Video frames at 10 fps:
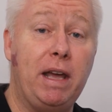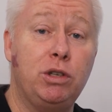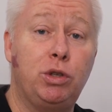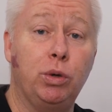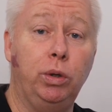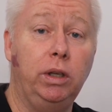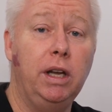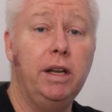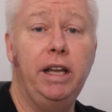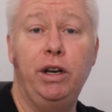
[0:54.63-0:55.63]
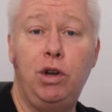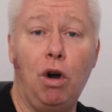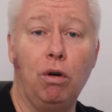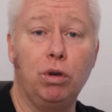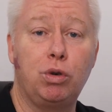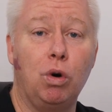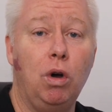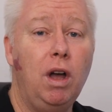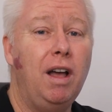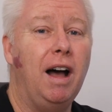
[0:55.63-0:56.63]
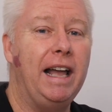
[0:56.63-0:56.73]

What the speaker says: pen tool in CorelDraw,